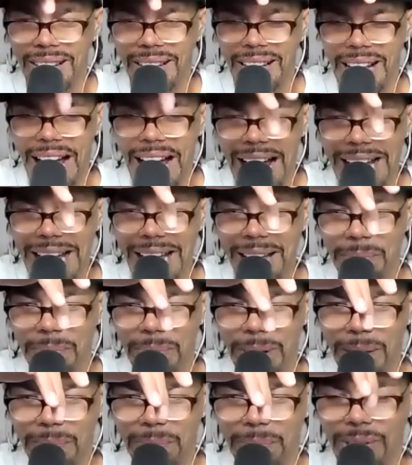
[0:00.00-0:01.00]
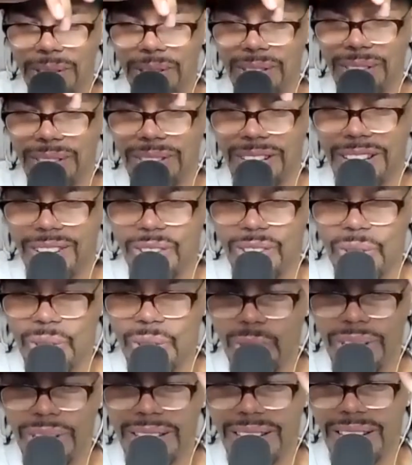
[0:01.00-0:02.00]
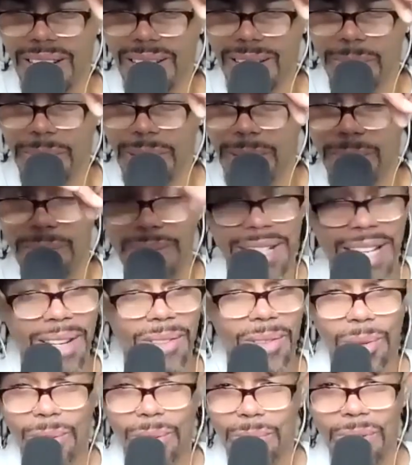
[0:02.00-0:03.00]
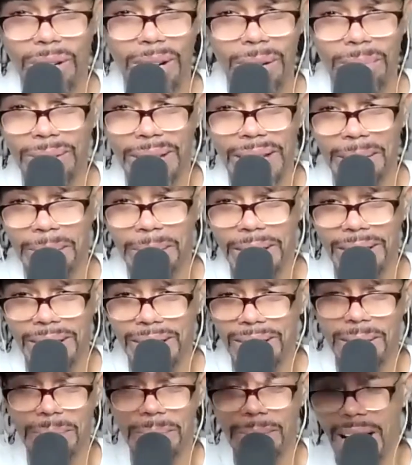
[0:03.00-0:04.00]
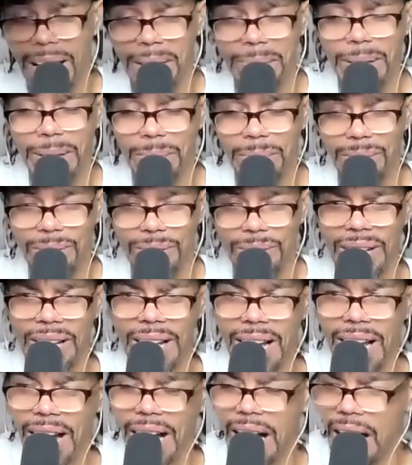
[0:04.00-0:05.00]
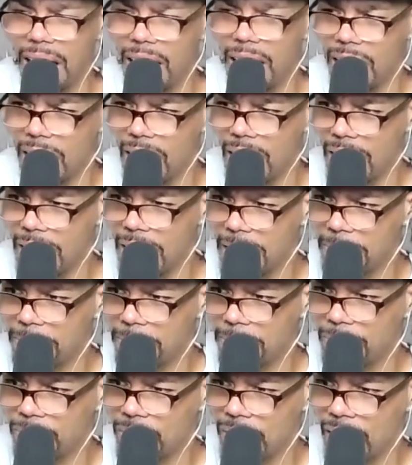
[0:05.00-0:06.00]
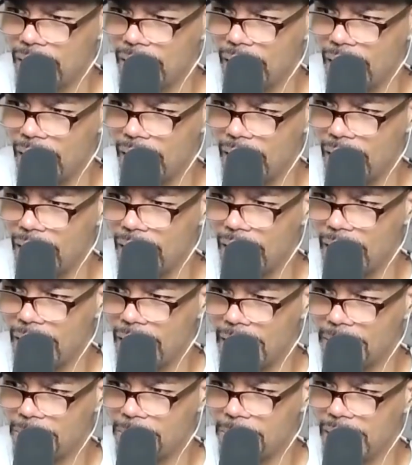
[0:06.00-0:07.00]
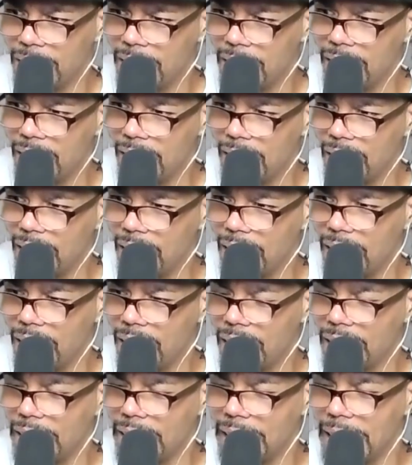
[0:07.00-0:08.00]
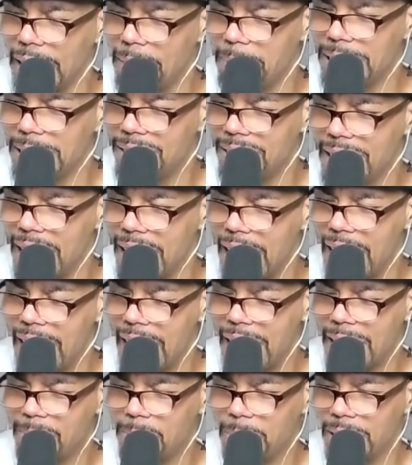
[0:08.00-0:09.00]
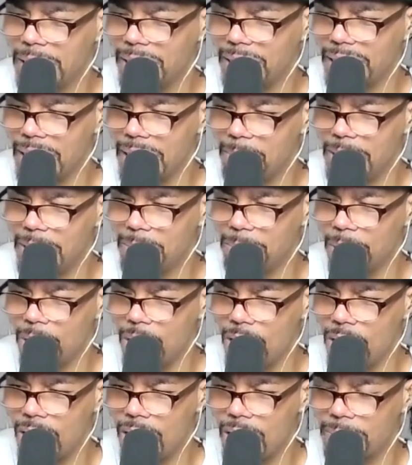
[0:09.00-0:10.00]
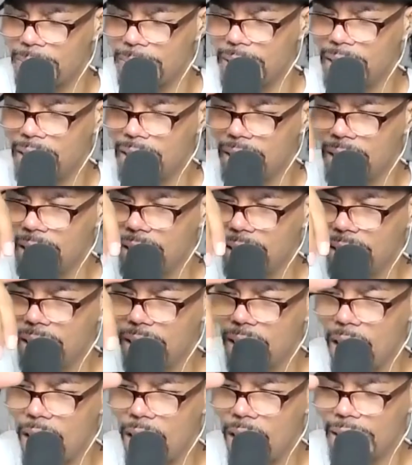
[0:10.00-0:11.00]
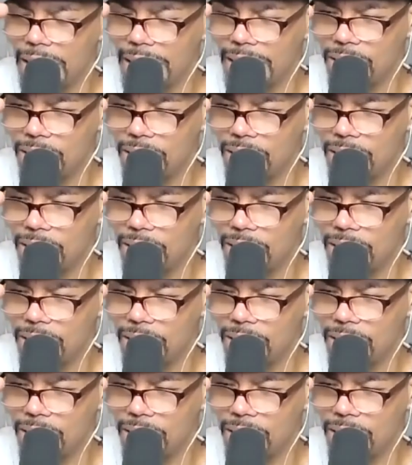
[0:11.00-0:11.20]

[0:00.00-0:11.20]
cayenne peppers, assorted color peppers. I don't know what the proper name is. Some hot peppers. Um, um, lemon thyme, lemon balm, collard